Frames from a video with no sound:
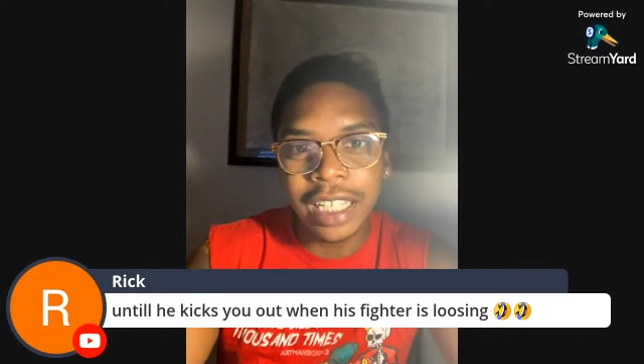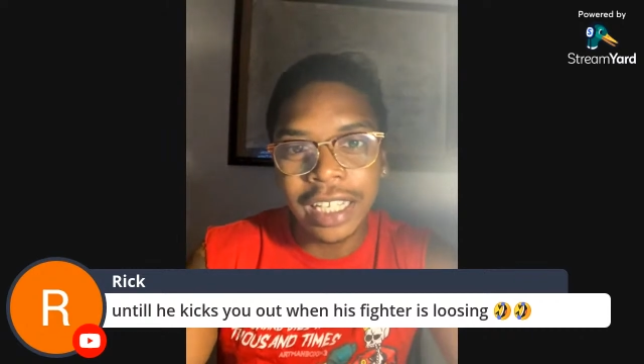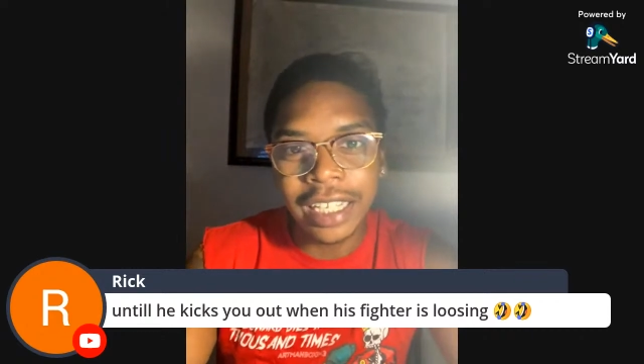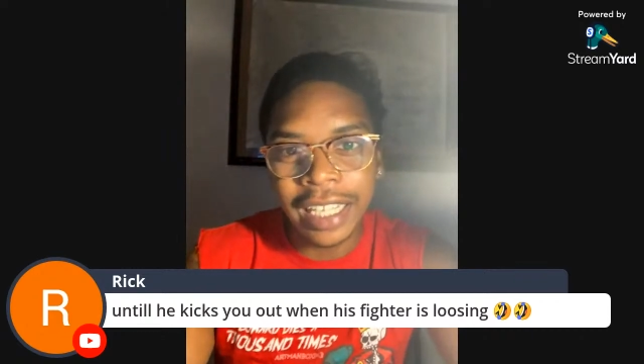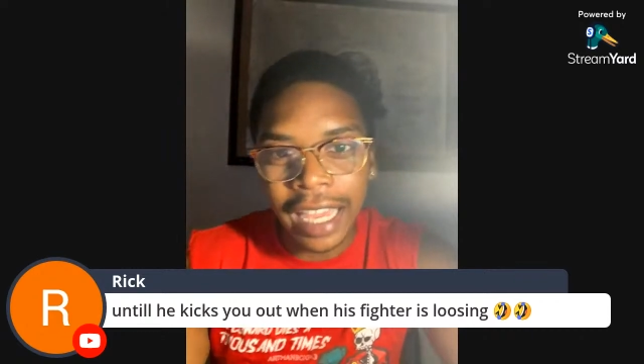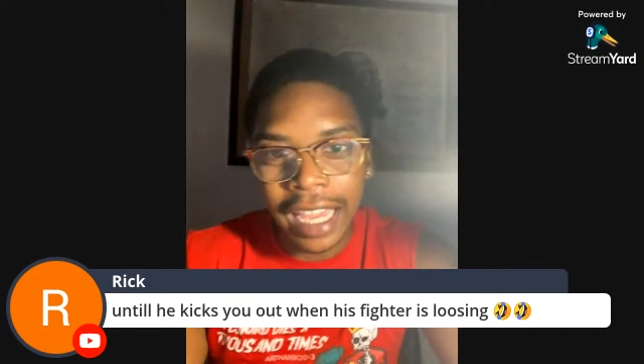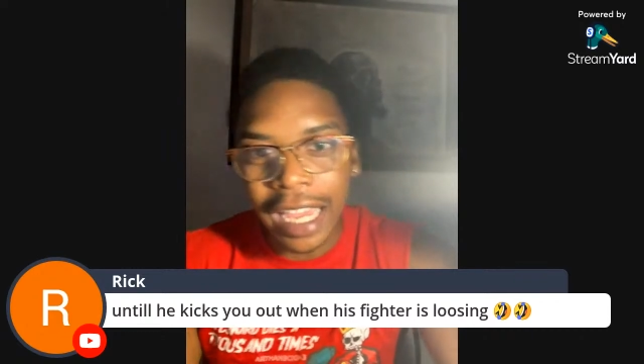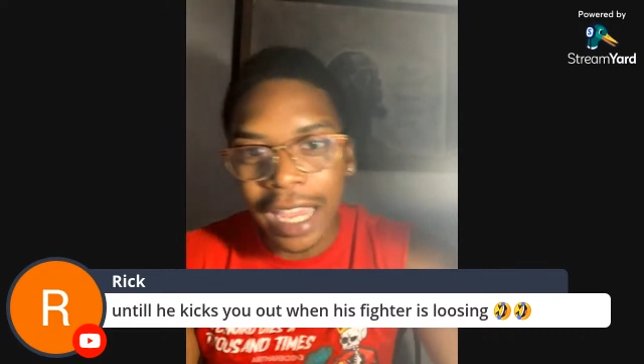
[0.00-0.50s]
The
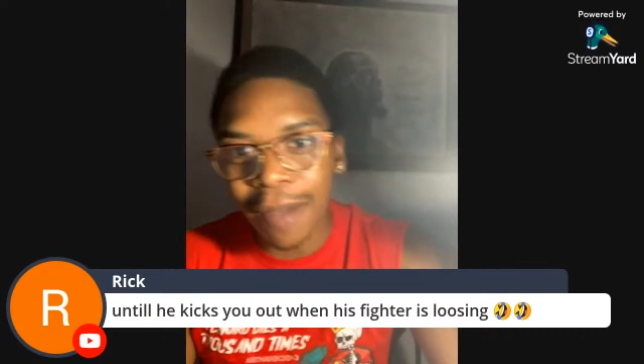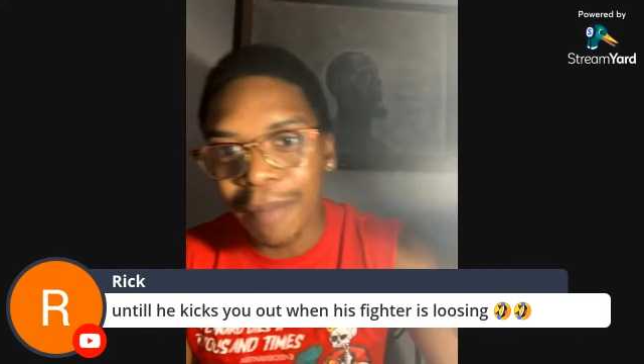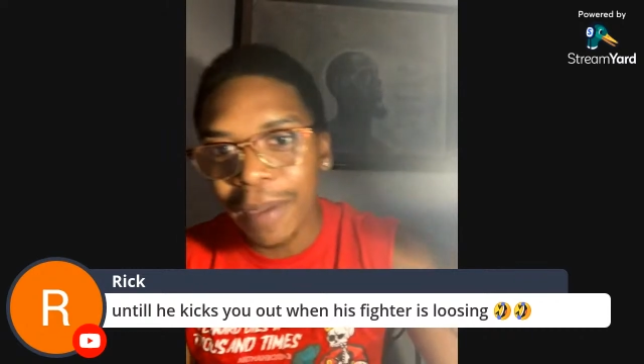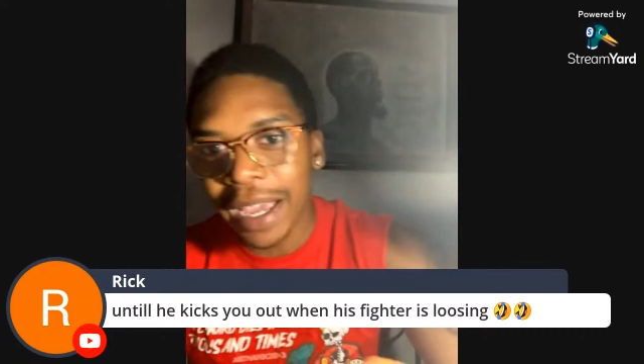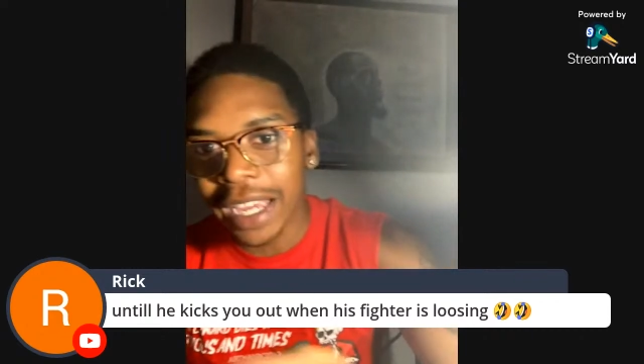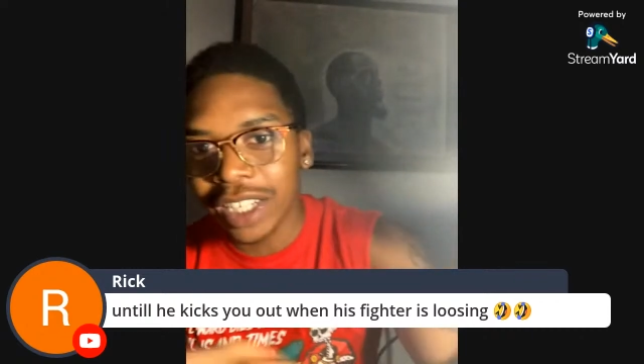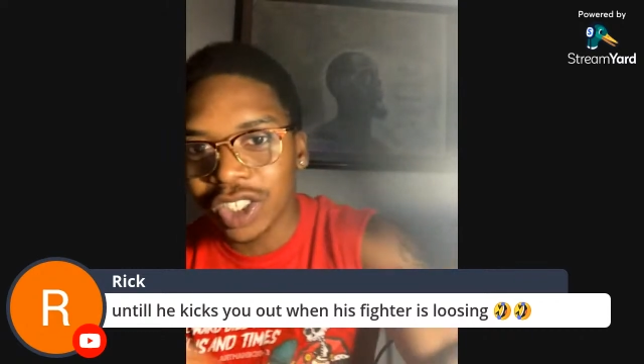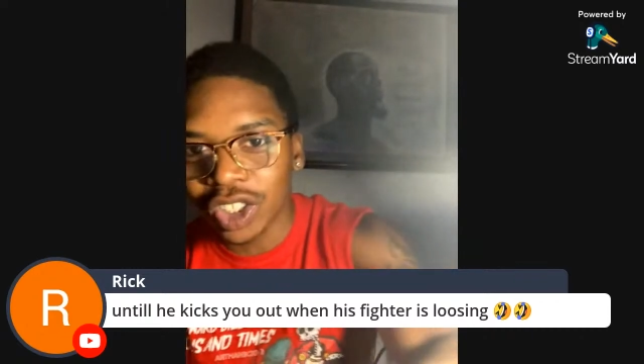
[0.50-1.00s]
can
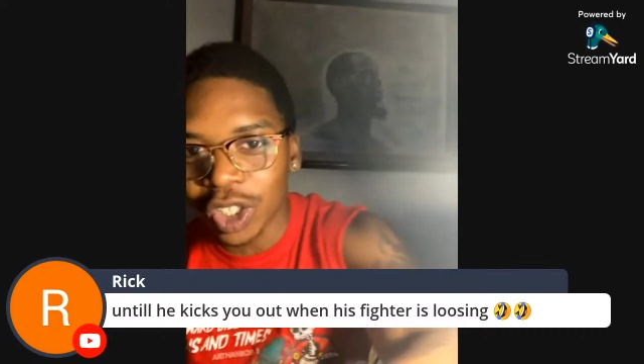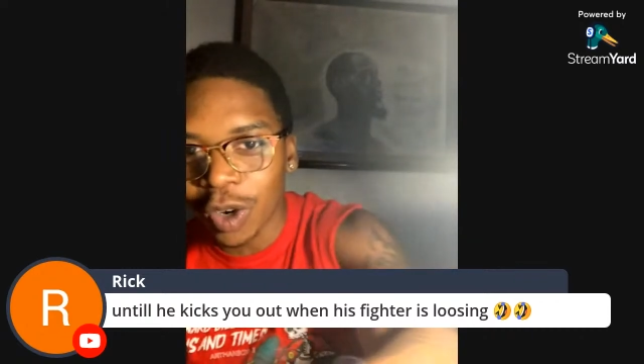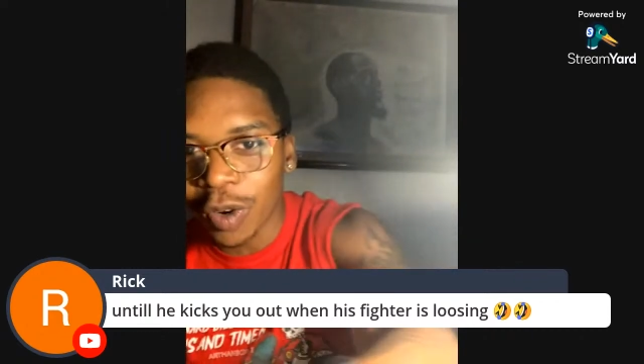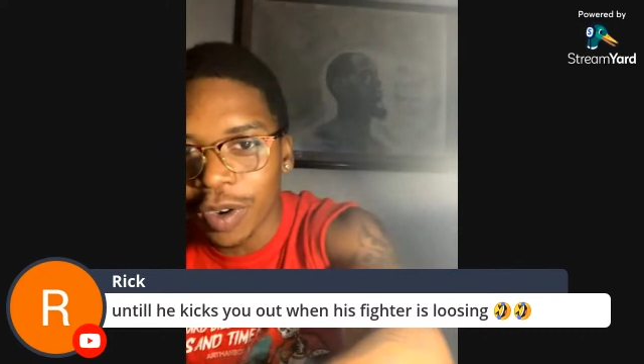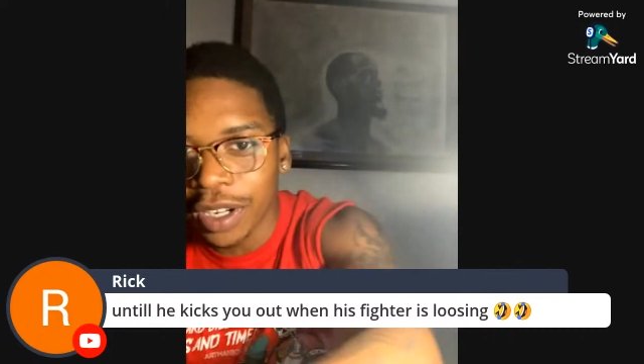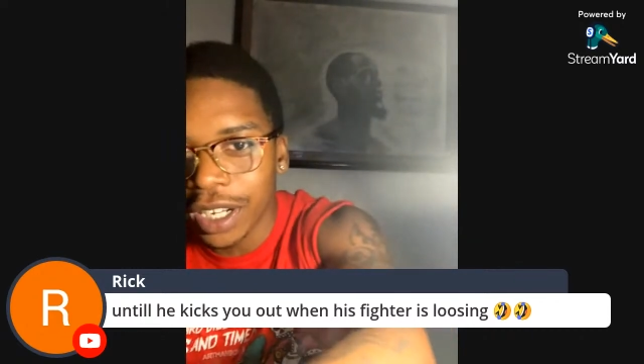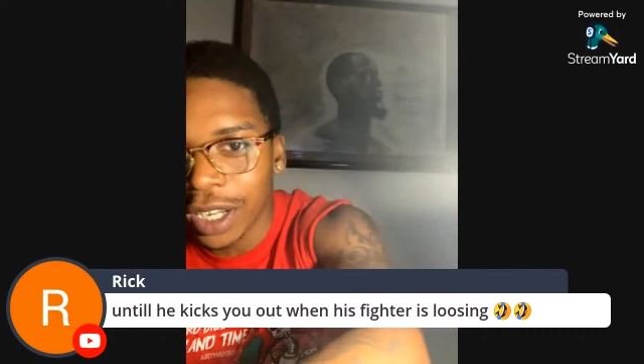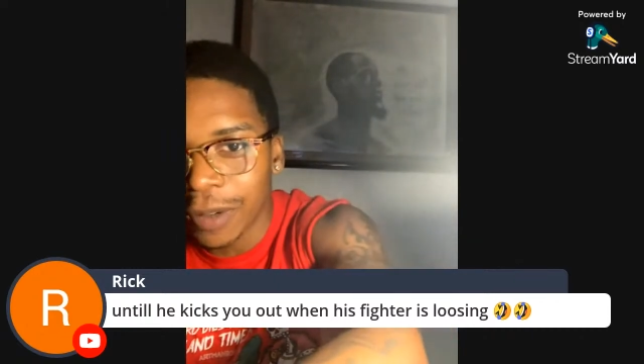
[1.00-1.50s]
man
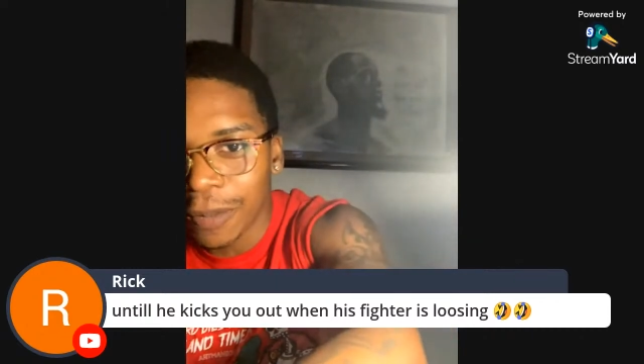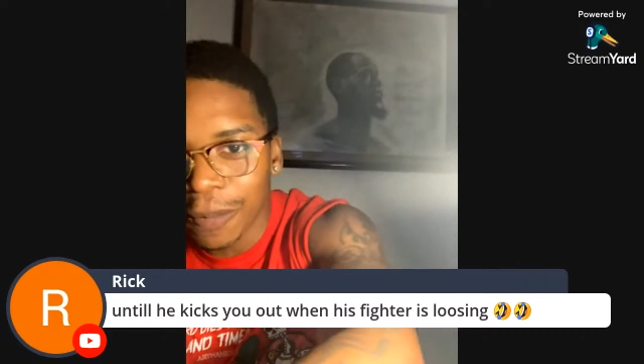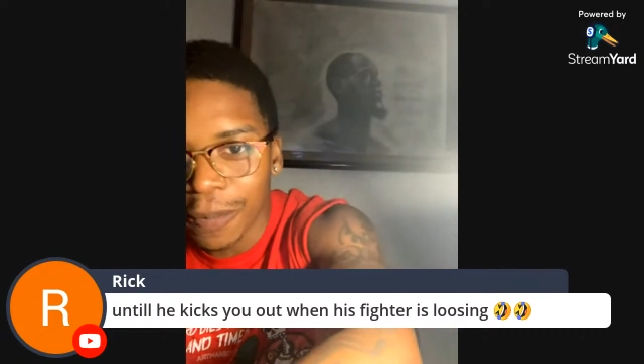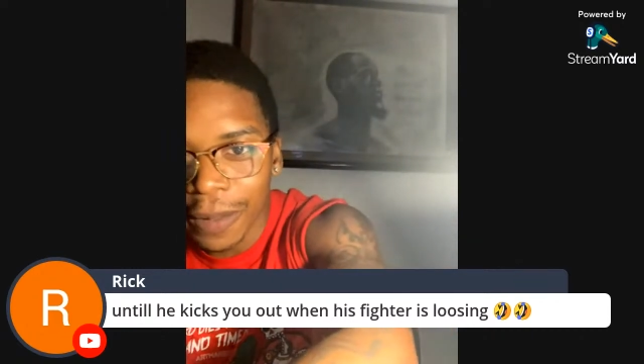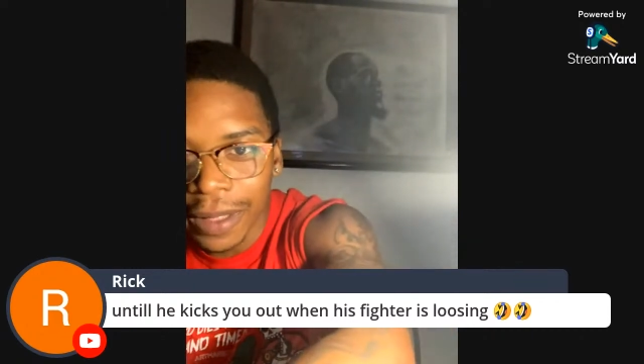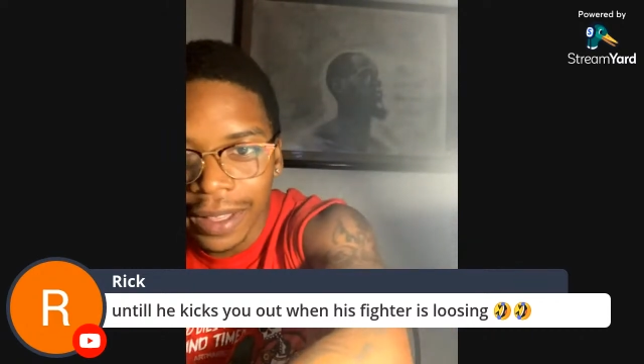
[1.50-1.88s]
showing up.